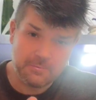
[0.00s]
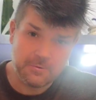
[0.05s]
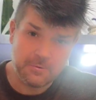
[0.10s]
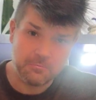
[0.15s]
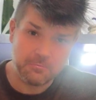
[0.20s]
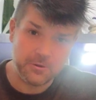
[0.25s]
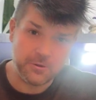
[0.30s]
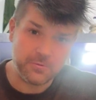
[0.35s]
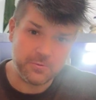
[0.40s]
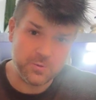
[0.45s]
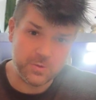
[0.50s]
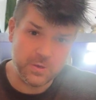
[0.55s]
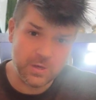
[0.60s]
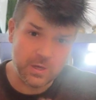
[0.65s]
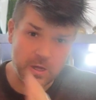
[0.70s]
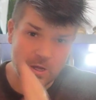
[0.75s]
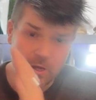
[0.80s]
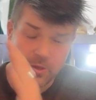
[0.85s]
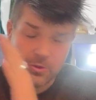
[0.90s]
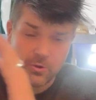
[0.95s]
But if you get
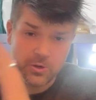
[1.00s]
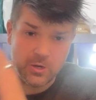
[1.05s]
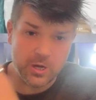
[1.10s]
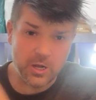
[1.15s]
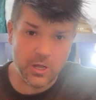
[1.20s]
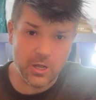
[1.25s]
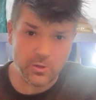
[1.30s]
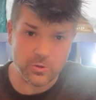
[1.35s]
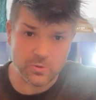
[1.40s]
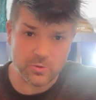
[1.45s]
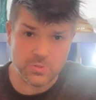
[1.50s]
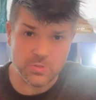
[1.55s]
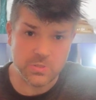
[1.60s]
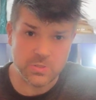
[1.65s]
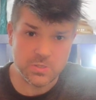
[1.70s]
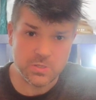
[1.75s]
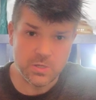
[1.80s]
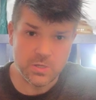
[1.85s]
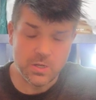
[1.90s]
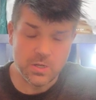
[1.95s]
other colors,
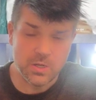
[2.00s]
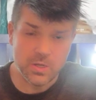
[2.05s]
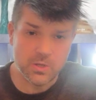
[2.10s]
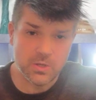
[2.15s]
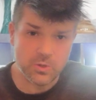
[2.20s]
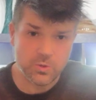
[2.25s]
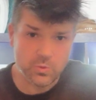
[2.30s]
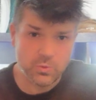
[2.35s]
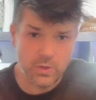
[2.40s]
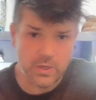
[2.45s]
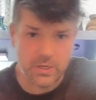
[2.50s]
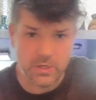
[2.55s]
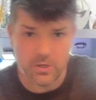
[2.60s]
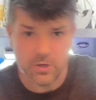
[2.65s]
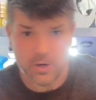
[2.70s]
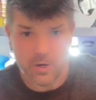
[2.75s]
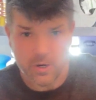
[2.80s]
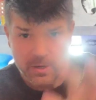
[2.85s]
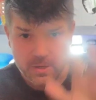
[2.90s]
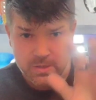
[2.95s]
the green
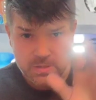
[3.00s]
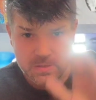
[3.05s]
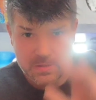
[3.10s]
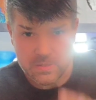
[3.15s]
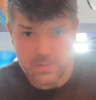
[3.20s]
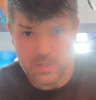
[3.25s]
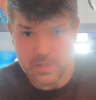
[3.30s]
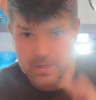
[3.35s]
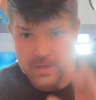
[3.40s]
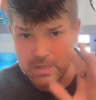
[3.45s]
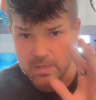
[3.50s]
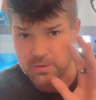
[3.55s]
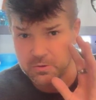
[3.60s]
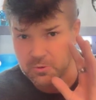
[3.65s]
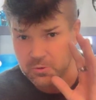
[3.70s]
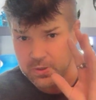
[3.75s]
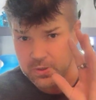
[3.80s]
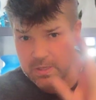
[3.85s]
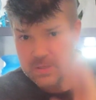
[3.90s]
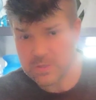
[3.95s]
garnets, and
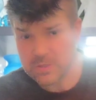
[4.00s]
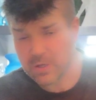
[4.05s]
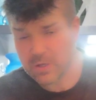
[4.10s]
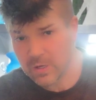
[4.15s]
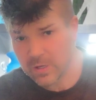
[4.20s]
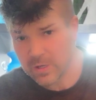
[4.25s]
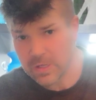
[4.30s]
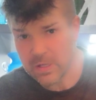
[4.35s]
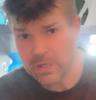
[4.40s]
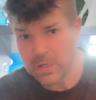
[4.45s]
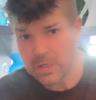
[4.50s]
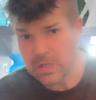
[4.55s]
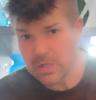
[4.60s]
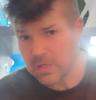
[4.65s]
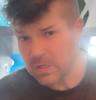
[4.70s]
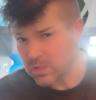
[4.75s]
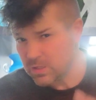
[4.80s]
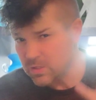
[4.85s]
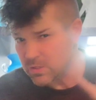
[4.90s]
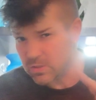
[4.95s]
green garnet
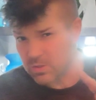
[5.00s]
is